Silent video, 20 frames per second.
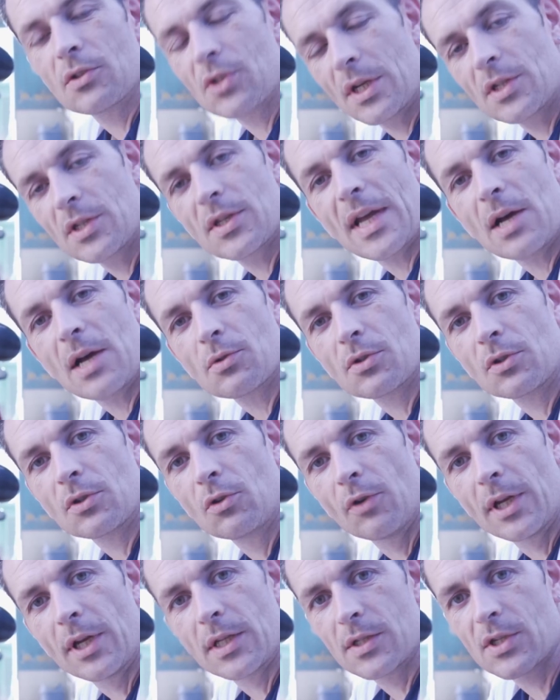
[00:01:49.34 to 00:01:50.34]
6,000
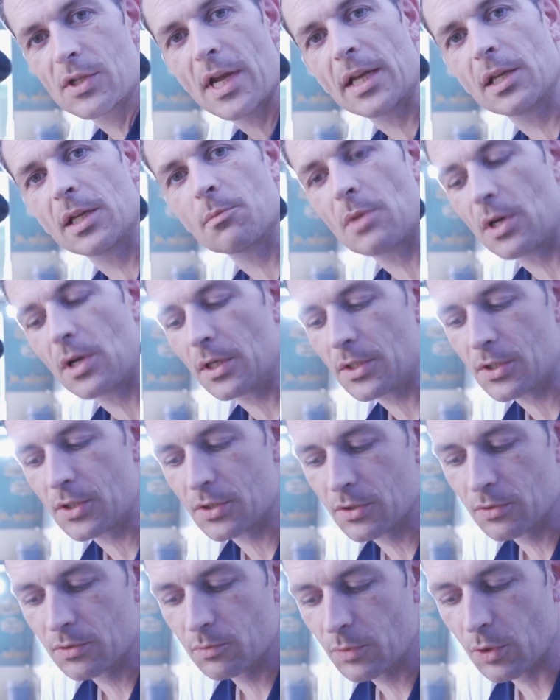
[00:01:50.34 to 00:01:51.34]
grit sanding marks,
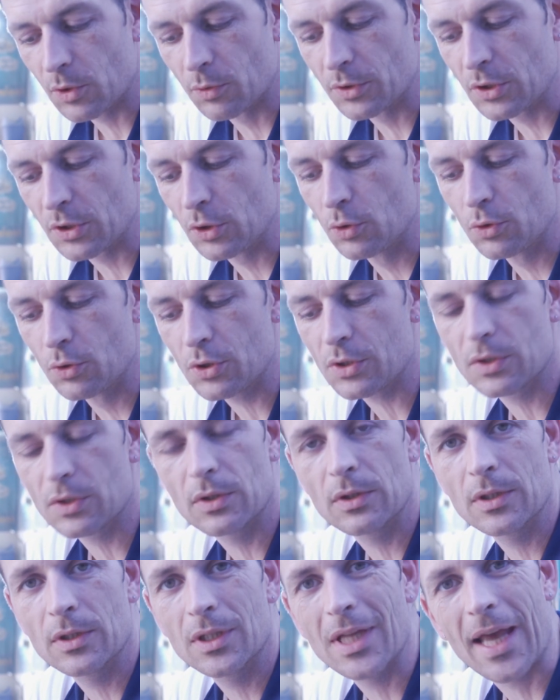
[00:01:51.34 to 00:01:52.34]
we're going to use
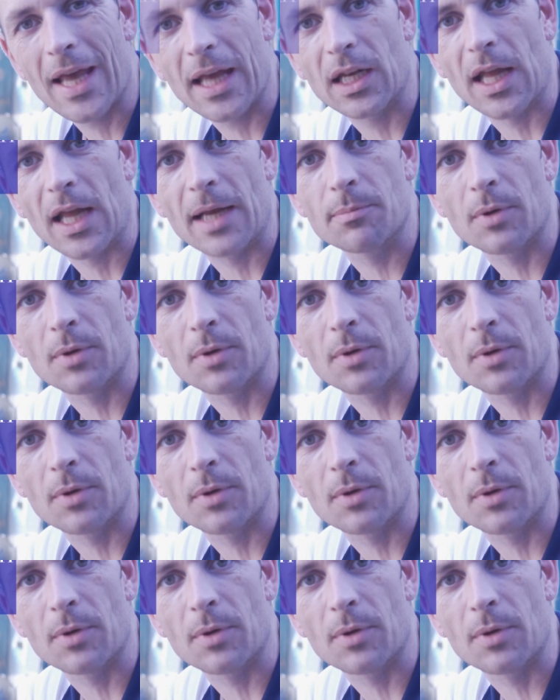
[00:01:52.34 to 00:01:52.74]
the headlight